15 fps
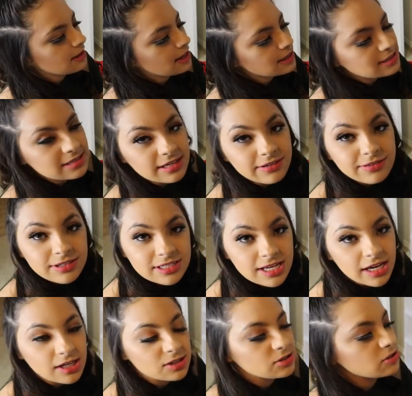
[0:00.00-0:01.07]
It has different
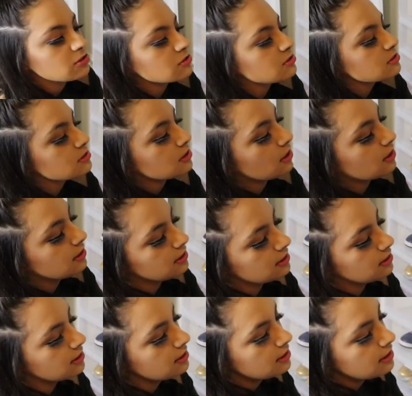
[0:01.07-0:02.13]
textures
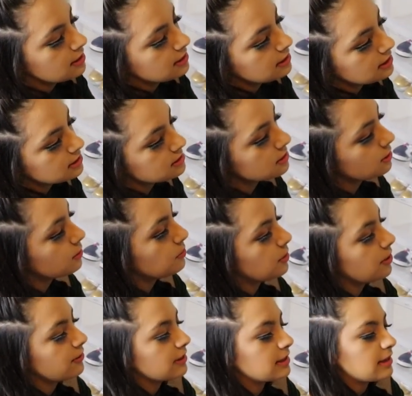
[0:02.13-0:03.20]
on this little
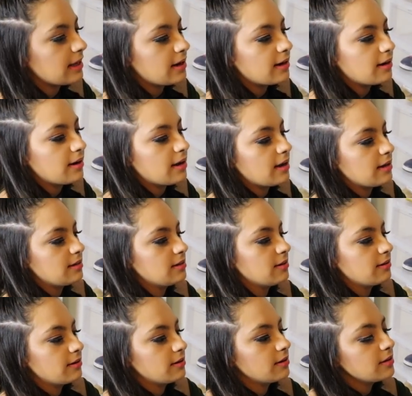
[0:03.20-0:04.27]
part right there and
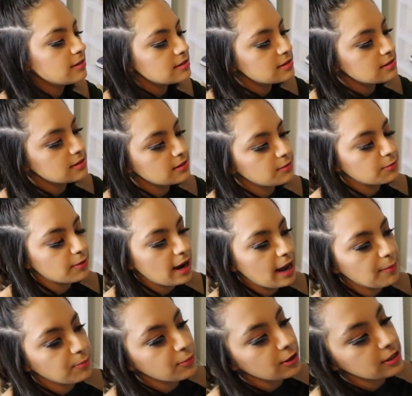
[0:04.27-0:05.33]
the, the
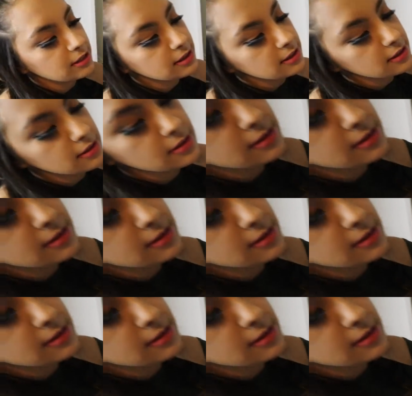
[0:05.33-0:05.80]
wrap right there,